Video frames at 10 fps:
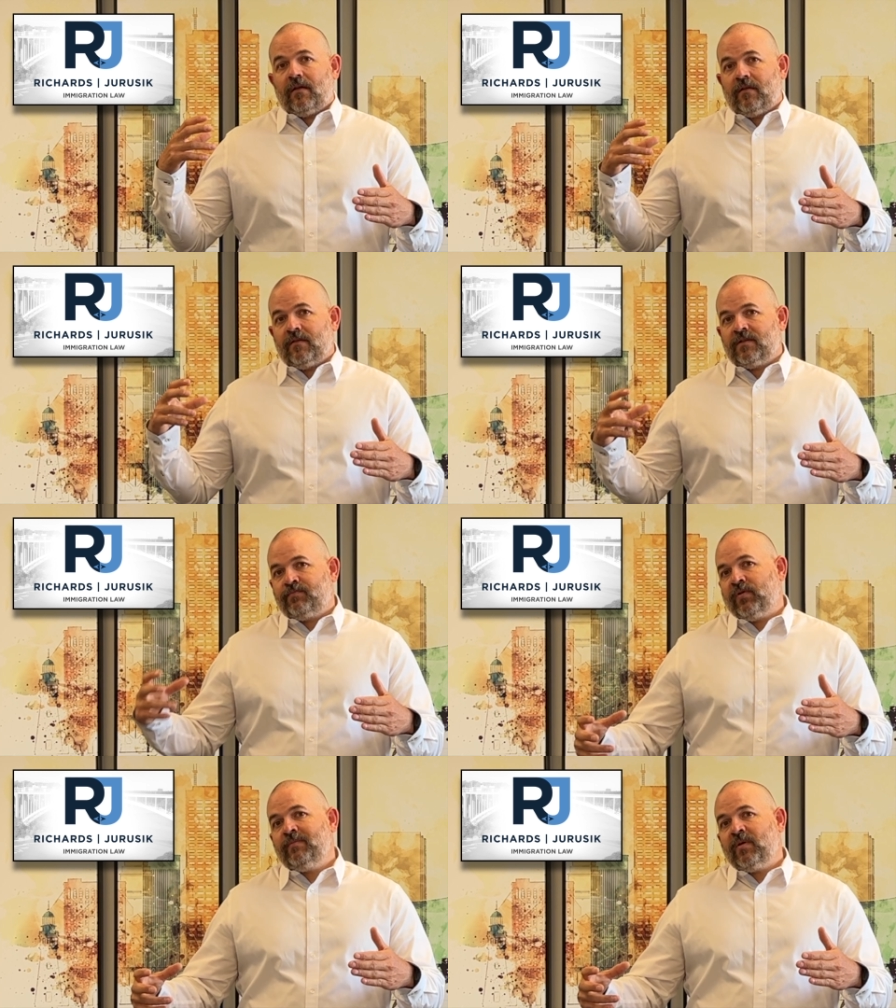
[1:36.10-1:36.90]
This
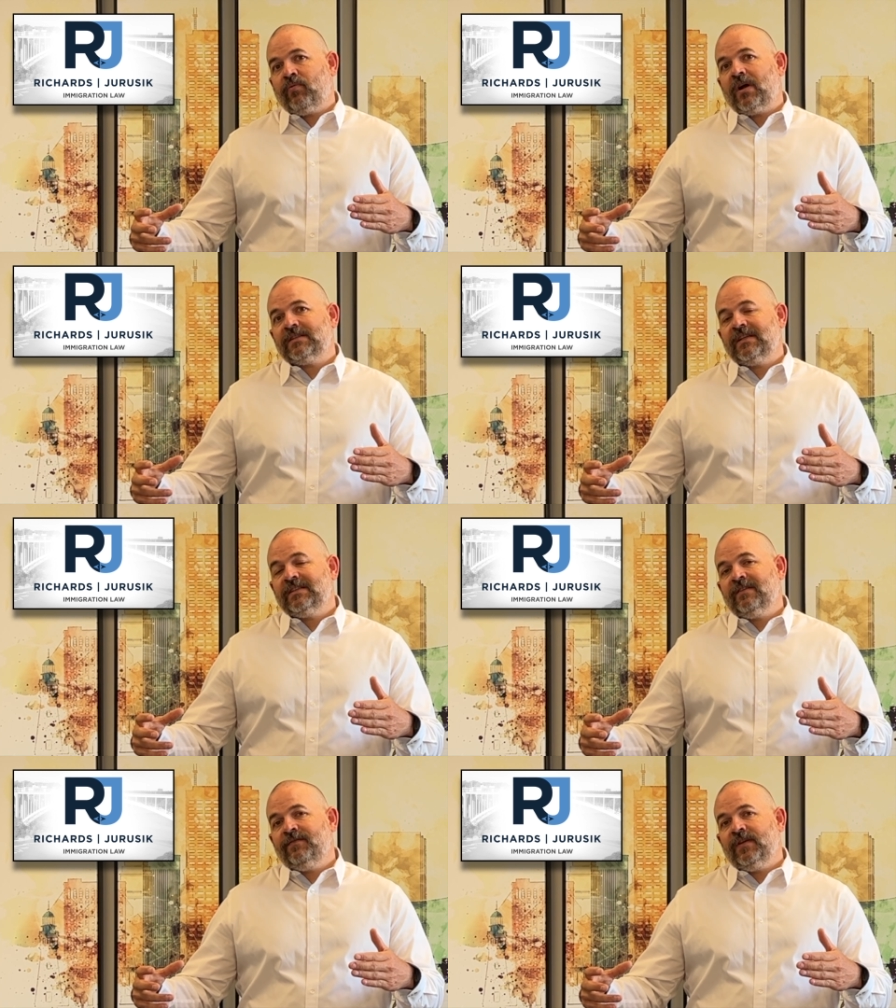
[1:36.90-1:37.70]
premium
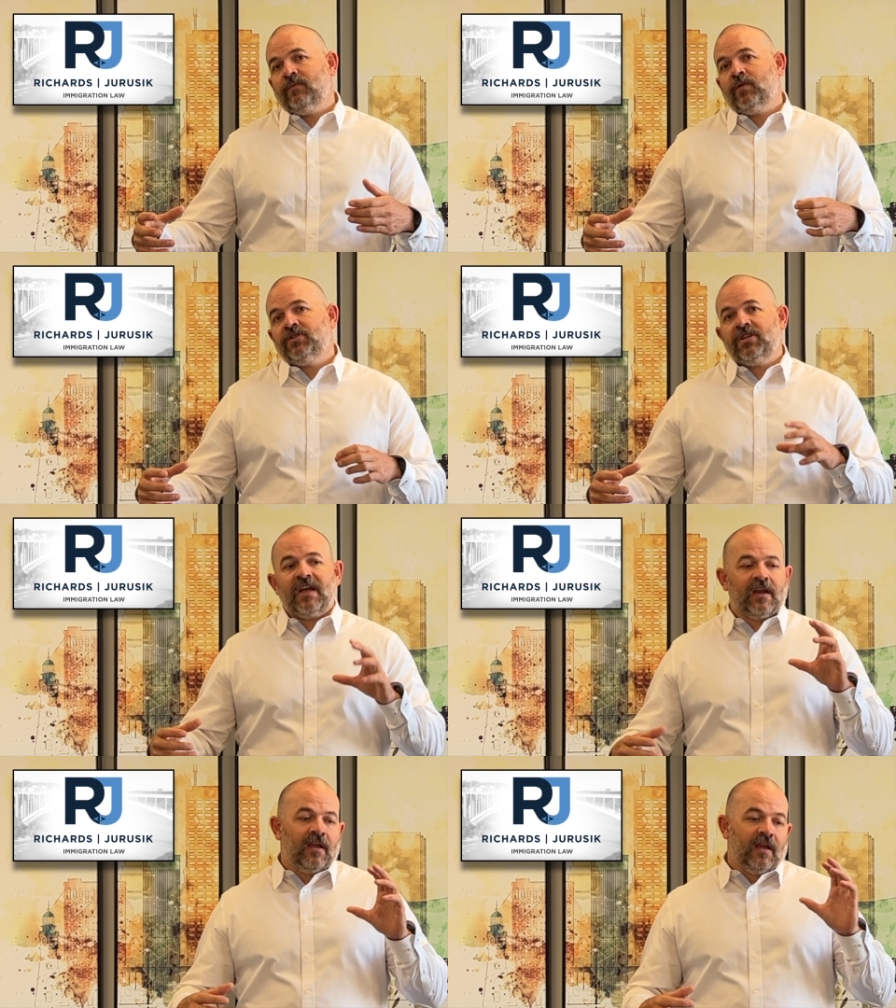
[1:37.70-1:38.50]
processing fee in one
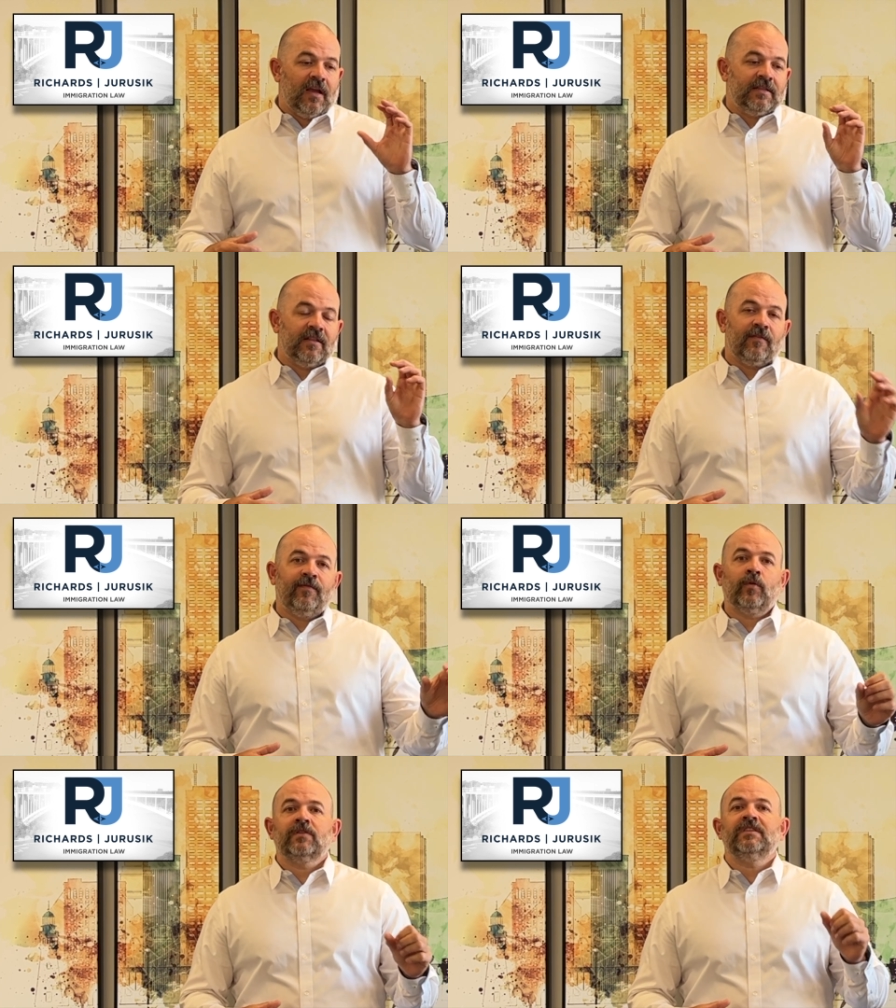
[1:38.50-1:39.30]
check, and then the
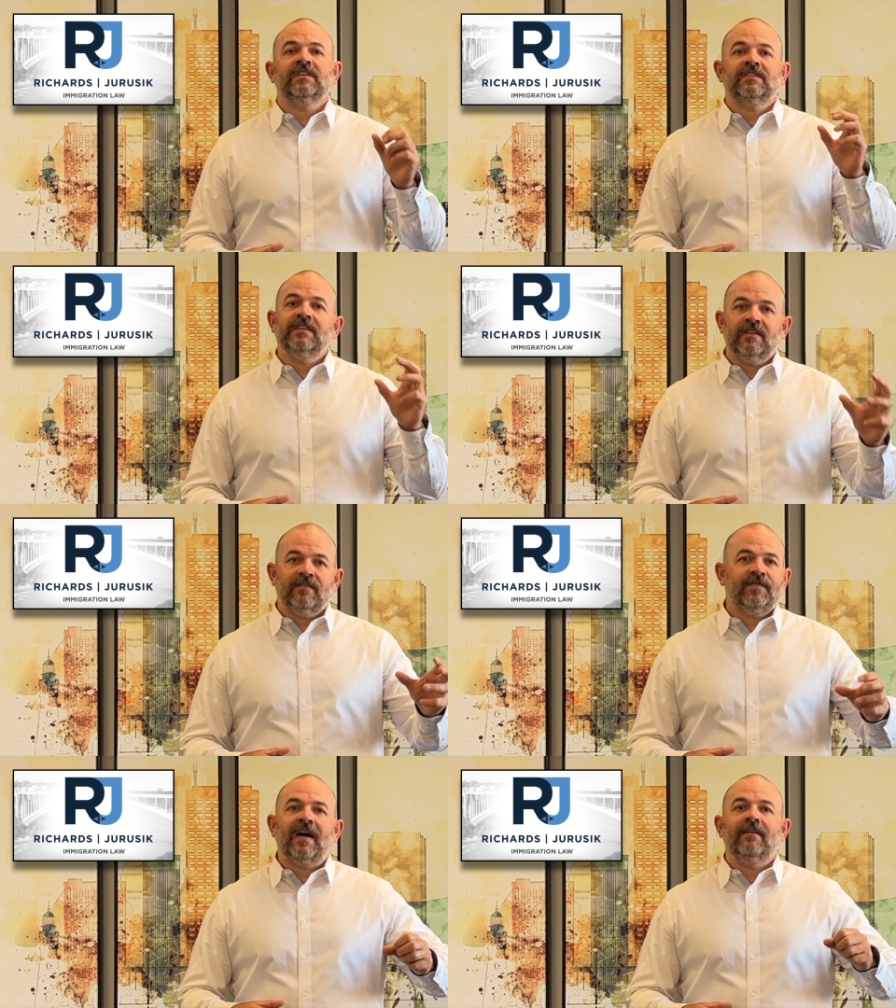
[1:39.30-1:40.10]
460, the
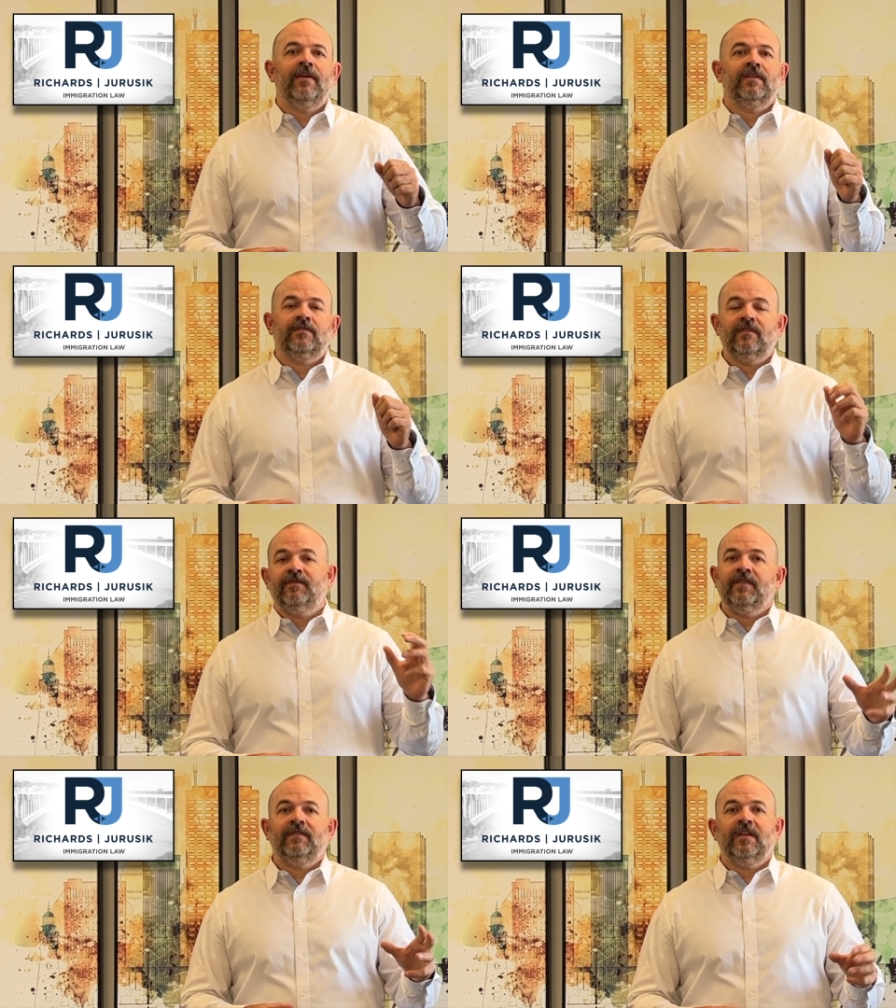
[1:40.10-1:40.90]
500, the
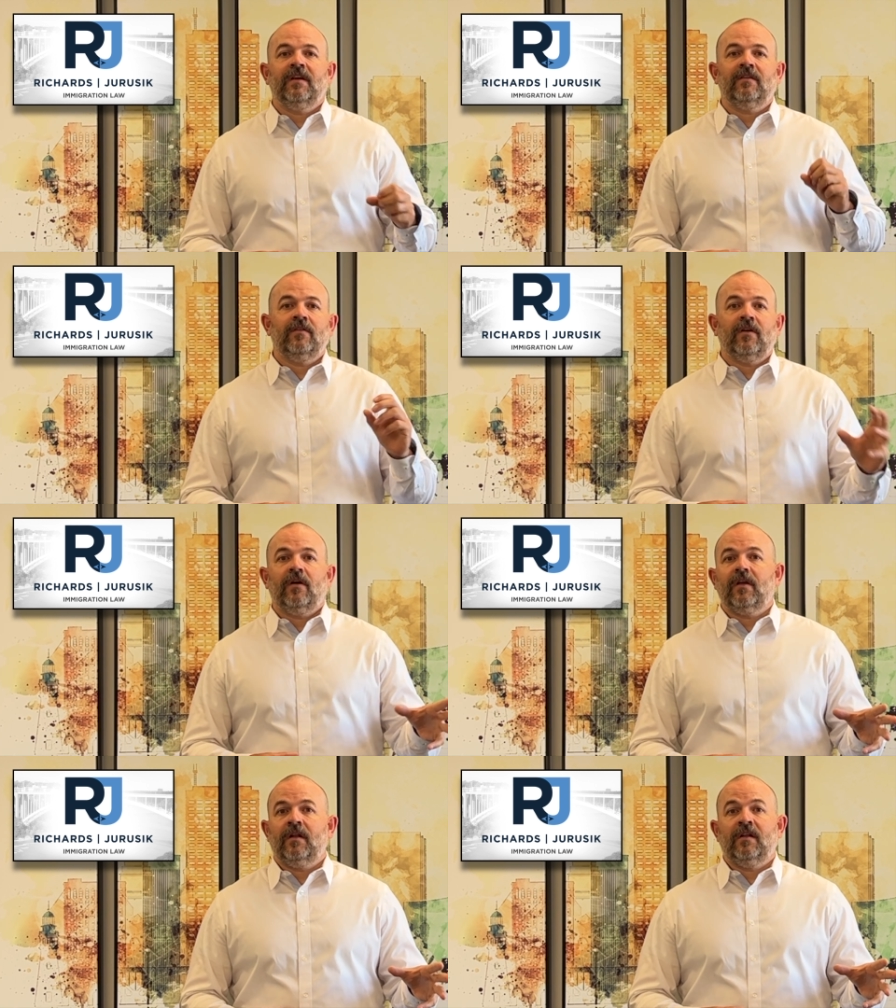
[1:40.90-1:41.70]
1500,
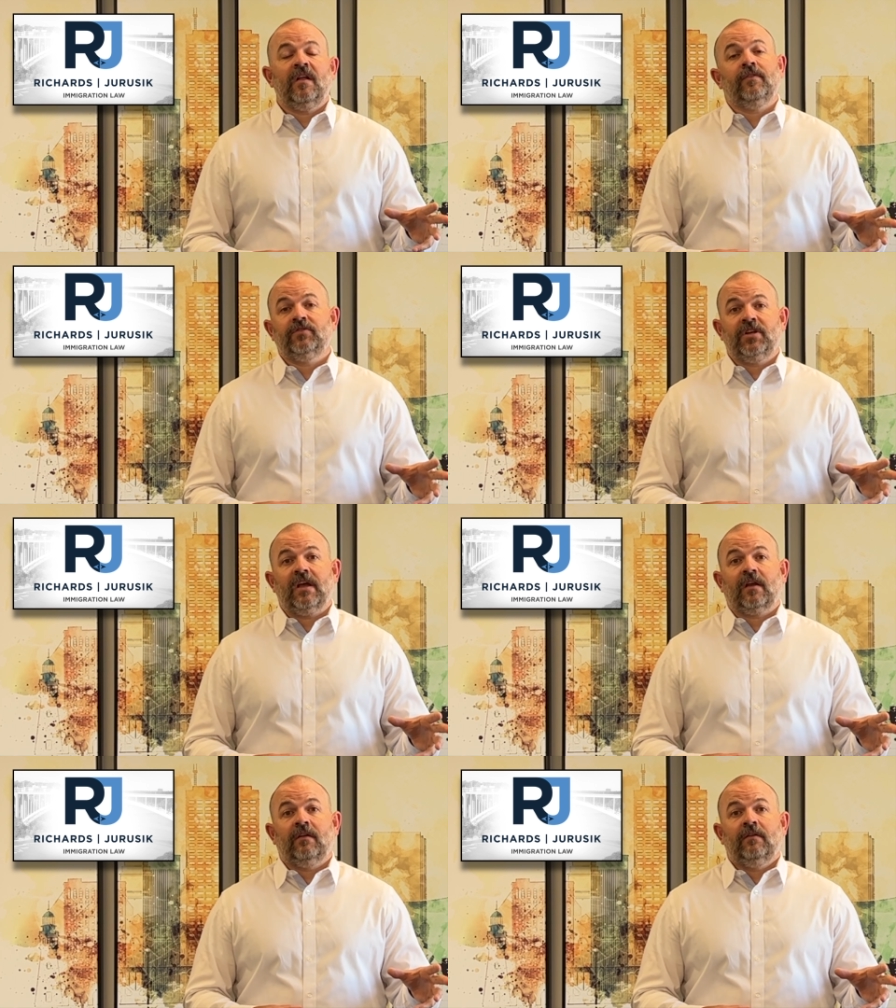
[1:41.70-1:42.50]
and another check.